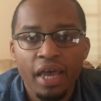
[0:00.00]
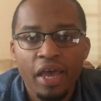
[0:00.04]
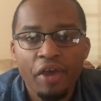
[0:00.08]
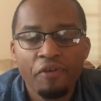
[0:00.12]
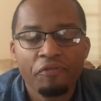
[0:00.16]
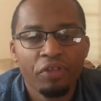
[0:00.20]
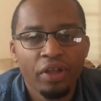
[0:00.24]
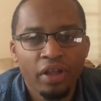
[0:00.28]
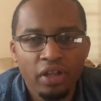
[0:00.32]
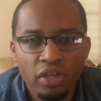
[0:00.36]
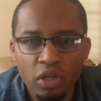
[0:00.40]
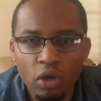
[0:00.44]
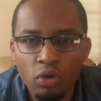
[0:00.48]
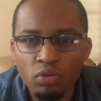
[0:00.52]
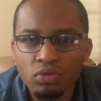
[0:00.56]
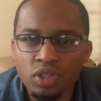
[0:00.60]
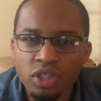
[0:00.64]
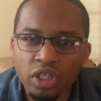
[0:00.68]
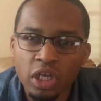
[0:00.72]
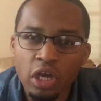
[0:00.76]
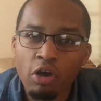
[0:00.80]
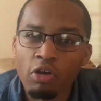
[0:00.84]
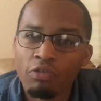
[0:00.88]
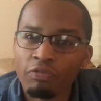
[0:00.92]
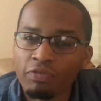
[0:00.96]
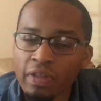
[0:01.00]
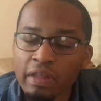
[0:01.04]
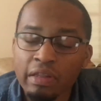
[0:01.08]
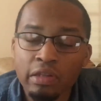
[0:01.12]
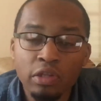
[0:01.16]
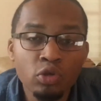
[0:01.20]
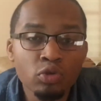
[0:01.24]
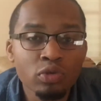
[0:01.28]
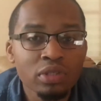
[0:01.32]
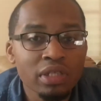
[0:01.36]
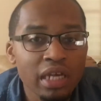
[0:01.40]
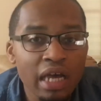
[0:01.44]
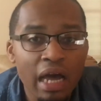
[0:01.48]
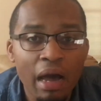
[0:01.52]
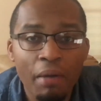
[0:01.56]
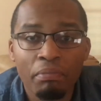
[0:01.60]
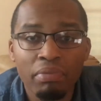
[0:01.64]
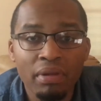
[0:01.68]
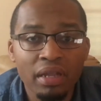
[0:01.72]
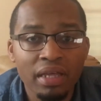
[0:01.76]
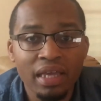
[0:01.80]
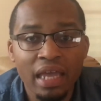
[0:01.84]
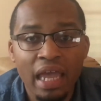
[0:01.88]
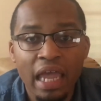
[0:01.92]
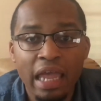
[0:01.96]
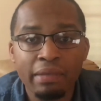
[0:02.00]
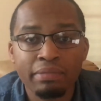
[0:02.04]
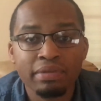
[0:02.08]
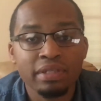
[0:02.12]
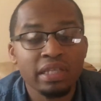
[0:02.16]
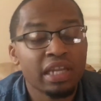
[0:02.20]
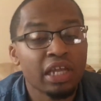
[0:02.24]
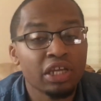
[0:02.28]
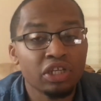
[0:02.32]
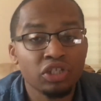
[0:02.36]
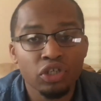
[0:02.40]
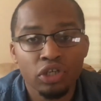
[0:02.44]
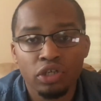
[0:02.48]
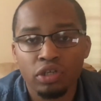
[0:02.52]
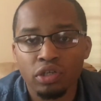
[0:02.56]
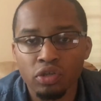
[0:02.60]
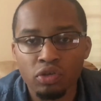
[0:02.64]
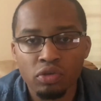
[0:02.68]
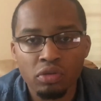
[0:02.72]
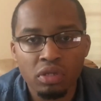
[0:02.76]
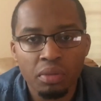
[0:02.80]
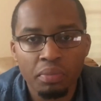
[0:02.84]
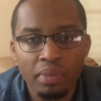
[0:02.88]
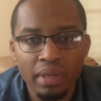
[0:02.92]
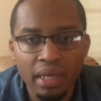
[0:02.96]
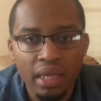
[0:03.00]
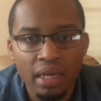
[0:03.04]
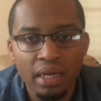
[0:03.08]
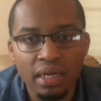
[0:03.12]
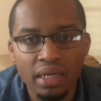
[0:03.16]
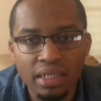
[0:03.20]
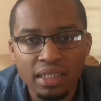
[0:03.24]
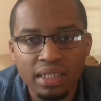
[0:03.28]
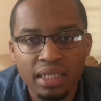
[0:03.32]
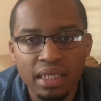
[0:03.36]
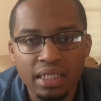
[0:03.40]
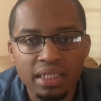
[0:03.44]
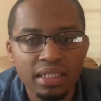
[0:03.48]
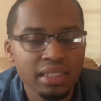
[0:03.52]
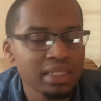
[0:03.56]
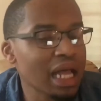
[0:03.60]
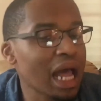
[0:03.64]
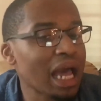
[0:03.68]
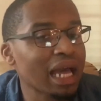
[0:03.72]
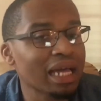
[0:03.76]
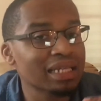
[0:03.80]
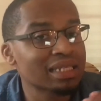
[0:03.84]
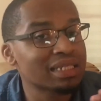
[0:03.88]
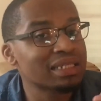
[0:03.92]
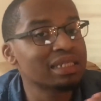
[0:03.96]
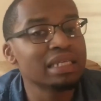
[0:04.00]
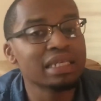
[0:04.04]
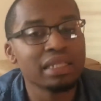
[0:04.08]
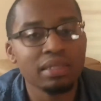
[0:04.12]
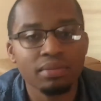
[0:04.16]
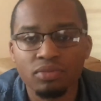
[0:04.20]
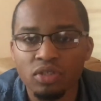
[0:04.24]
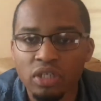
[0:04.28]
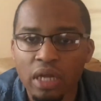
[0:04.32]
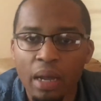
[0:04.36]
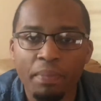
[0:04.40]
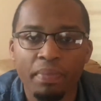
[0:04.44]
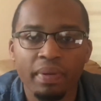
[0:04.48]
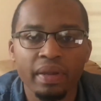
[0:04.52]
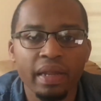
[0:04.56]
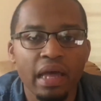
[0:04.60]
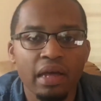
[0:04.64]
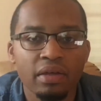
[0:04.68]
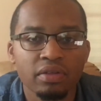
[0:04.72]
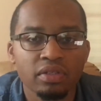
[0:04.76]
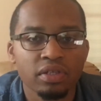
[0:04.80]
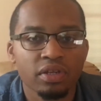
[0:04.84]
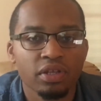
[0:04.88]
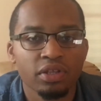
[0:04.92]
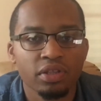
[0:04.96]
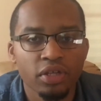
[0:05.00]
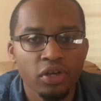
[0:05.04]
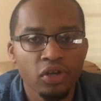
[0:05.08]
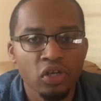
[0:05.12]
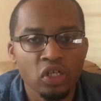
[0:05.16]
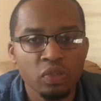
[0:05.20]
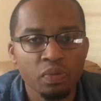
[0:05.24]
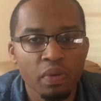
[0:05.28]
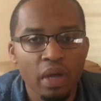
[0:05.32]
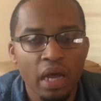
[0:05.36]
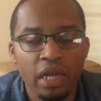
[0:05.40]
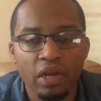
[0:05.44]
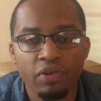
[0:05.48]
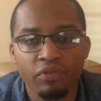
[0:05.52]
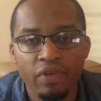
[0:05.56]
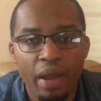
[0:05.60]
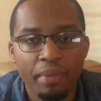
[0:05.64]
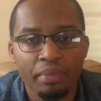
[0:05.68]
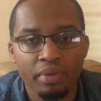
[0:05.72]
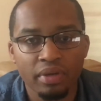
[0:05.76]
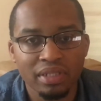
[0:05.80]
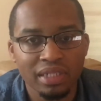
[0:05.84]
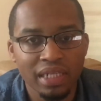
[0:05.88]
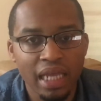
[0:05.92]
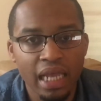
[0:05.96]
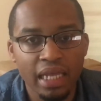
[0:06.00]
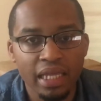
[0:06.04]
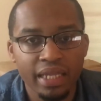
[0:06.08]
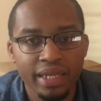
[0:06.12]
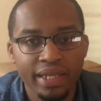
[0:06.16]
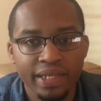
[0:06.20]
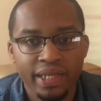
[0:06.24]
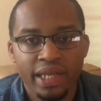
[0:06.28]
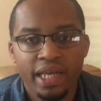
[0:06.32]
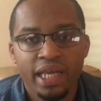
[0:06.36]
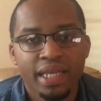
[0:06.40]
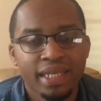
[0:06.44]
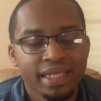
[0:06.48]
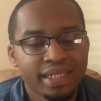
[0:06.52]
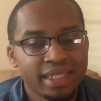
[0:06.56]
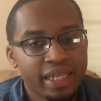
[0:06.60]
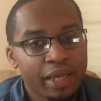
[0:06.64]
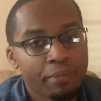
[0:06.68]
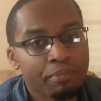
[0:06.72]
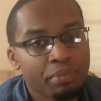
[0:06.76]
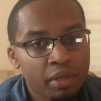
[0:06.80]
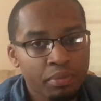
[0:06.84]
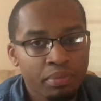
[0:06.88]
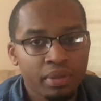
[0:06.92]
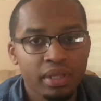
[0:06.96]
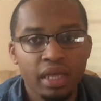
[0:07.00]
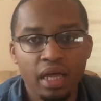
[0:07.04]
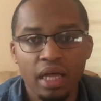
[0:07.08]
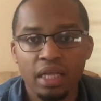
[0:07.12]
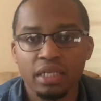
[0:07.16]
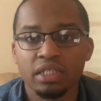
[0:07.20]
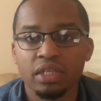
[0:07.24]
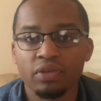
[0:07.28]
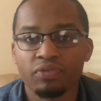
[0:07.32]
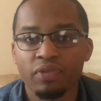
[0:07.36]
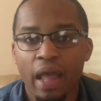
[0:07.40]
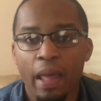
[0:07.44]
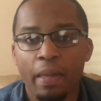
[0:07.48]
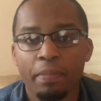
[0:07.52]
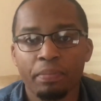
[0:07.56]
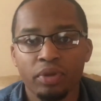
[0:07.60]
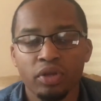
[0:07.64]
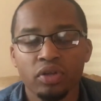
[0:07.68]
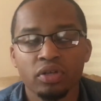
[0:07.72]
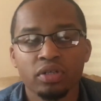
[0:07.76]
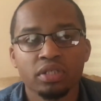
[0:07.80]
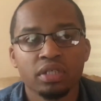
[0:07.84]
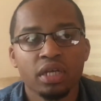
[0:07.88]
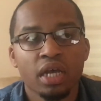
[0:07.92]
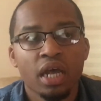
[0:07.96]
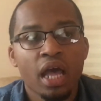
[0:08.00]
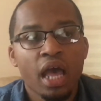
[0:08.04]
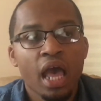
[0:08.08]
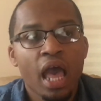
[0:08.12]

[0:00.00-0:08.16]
If they don't gel and they lose a couple of games that they shouldn't lose at the beginning of the season, I could see them drop it down to the third spot and the Raptors taking it simply because the Raptors